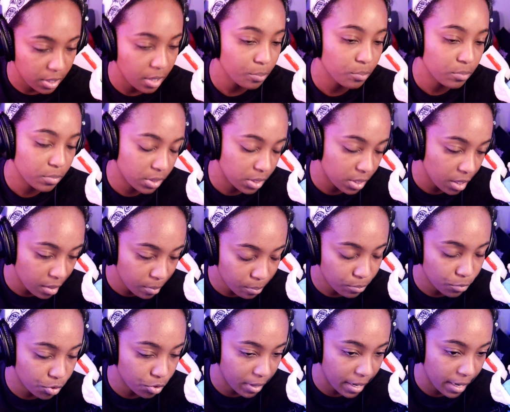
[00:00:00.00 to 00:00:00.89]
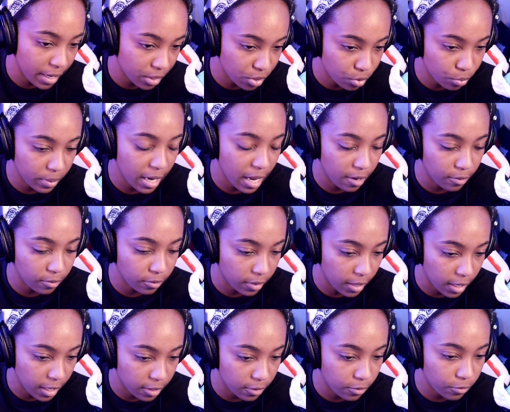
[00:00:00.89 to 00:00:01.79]
Some tracks would
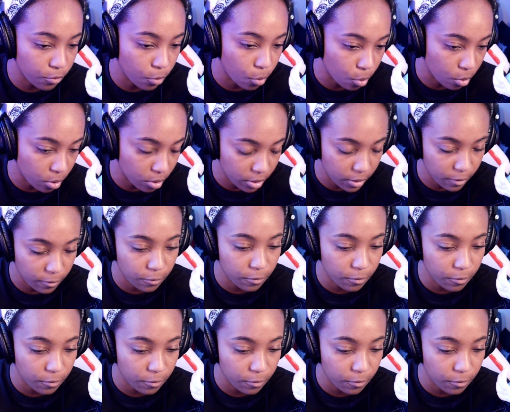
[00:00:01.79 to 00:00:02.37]
have like 4